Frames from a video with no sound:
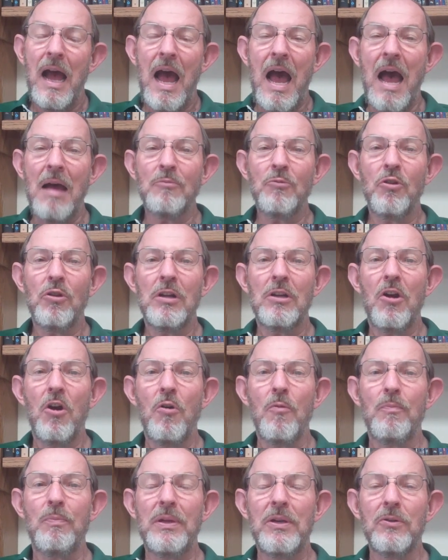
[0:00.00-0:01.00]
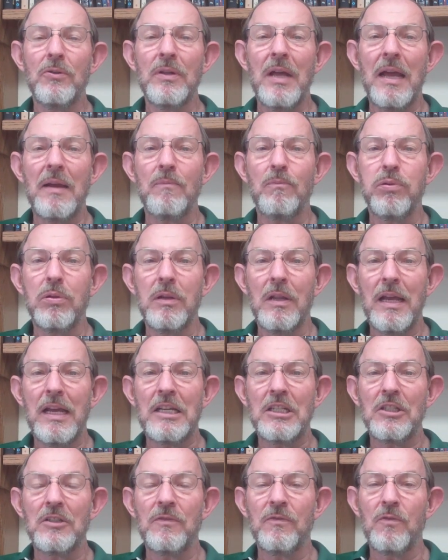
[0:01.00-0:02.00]
I'm going to go build a
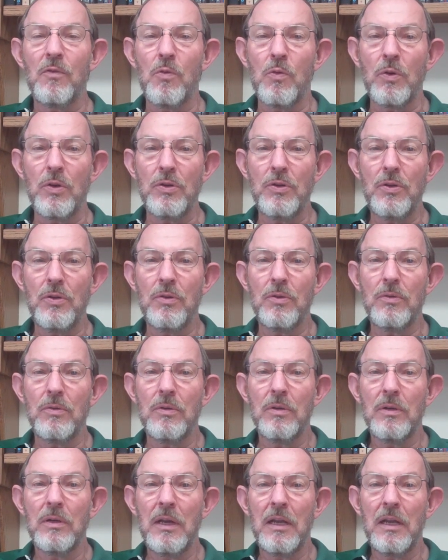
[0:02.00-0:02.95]
place for you.